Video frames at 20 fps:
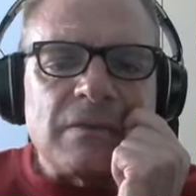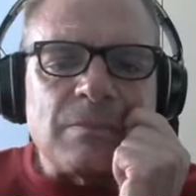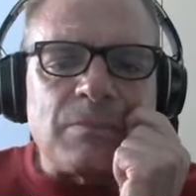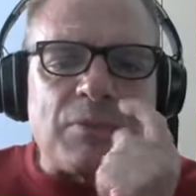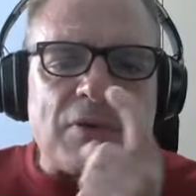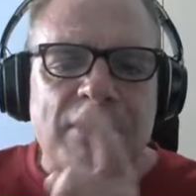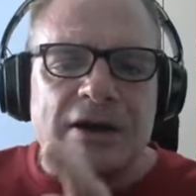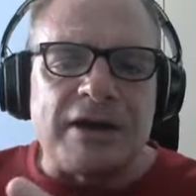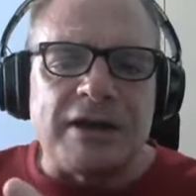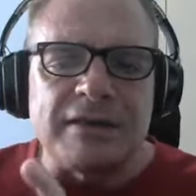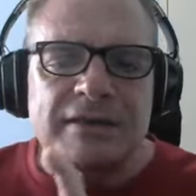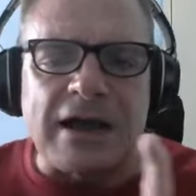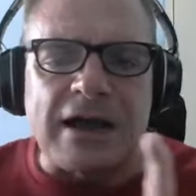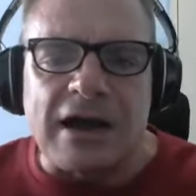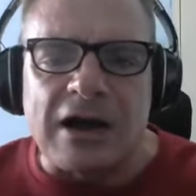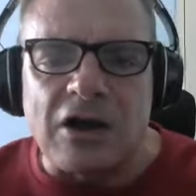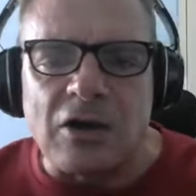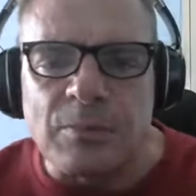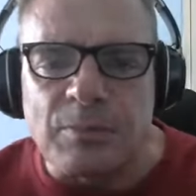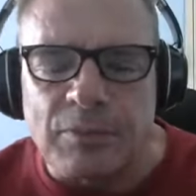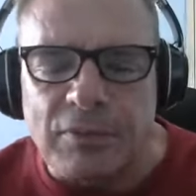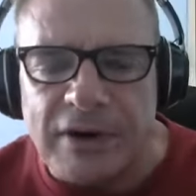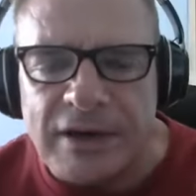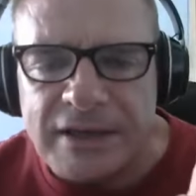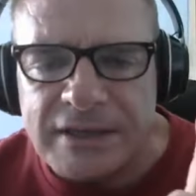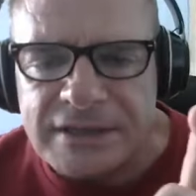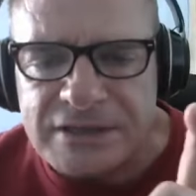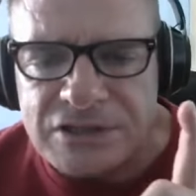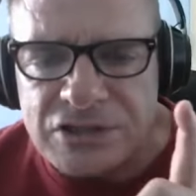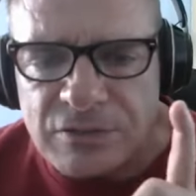bring the
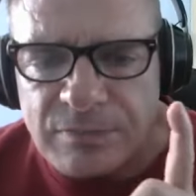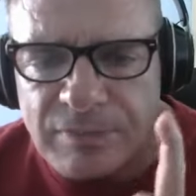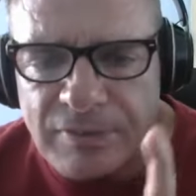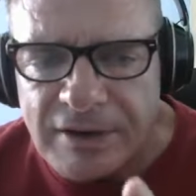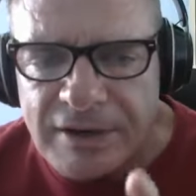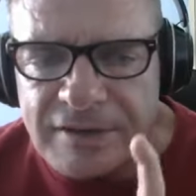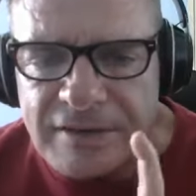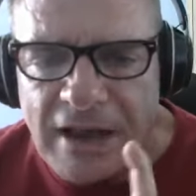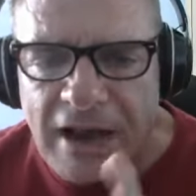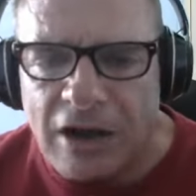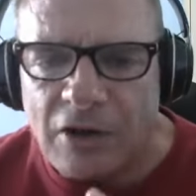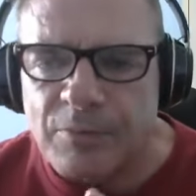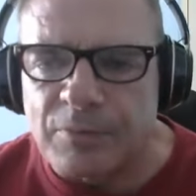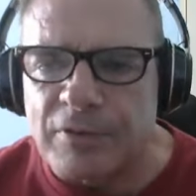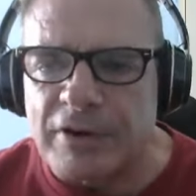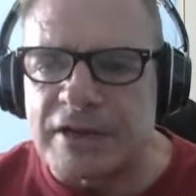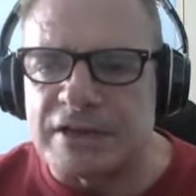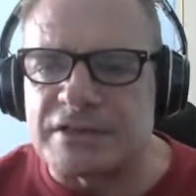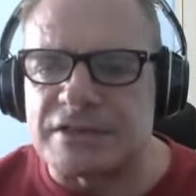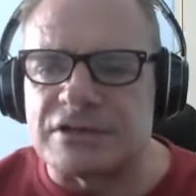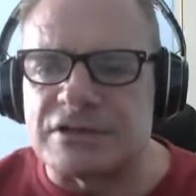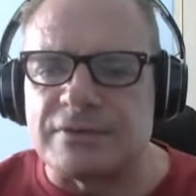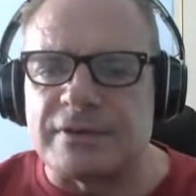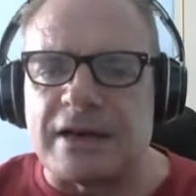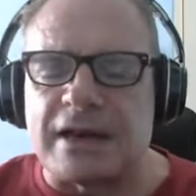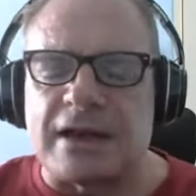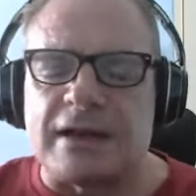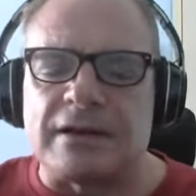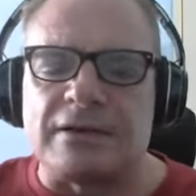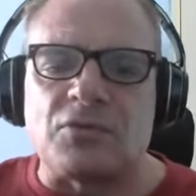outbreaks to bring the outbreaks to an
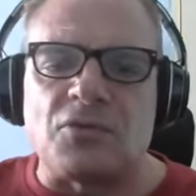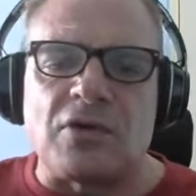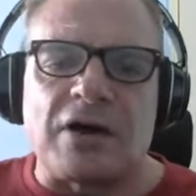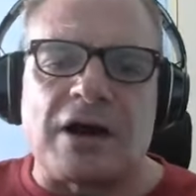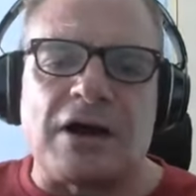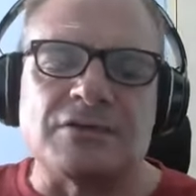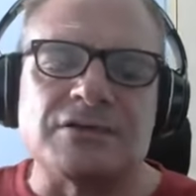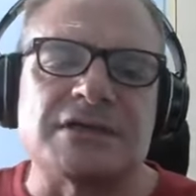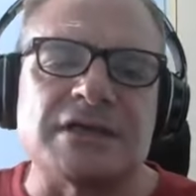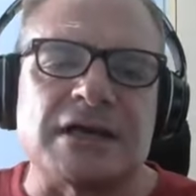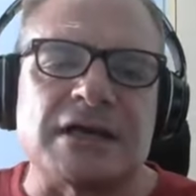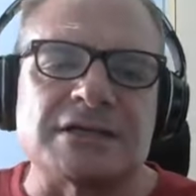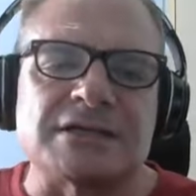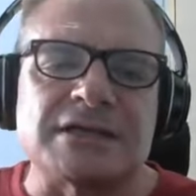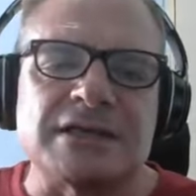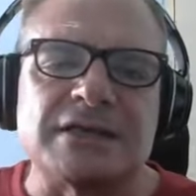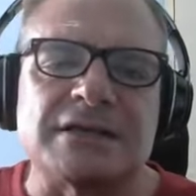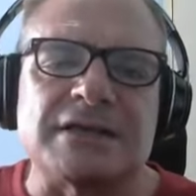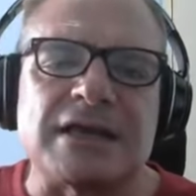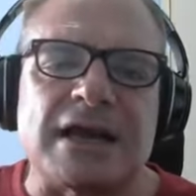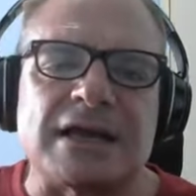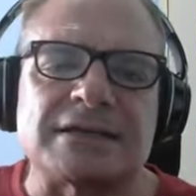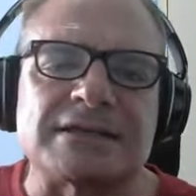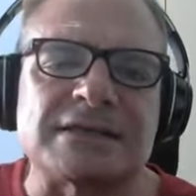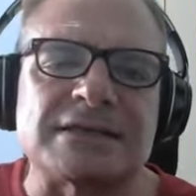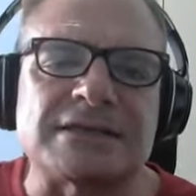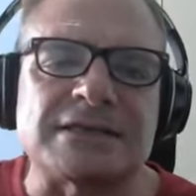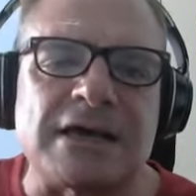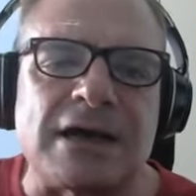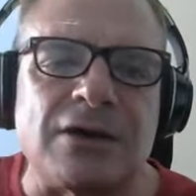end. While doesn't that
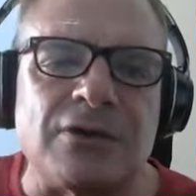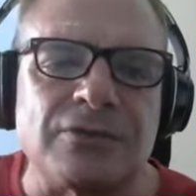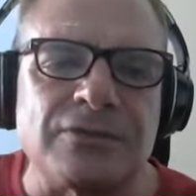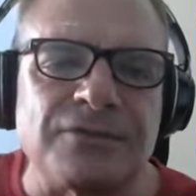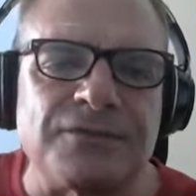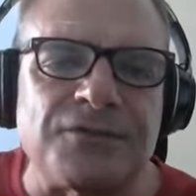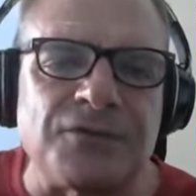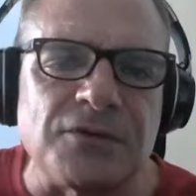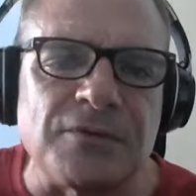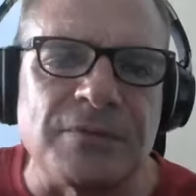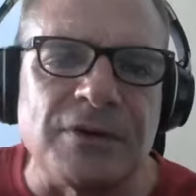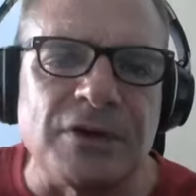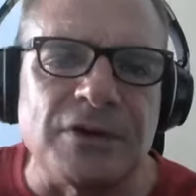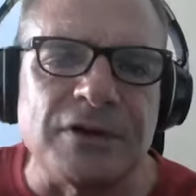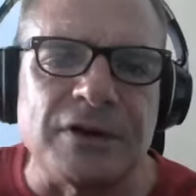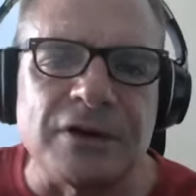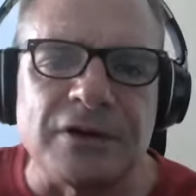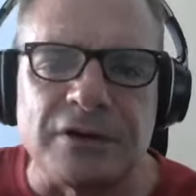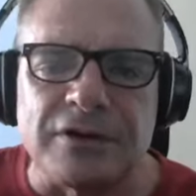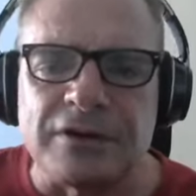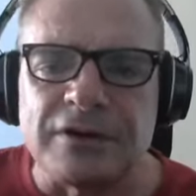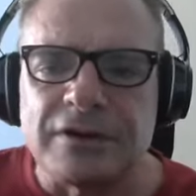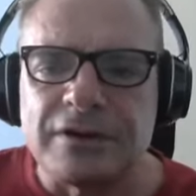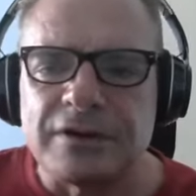sound familiar?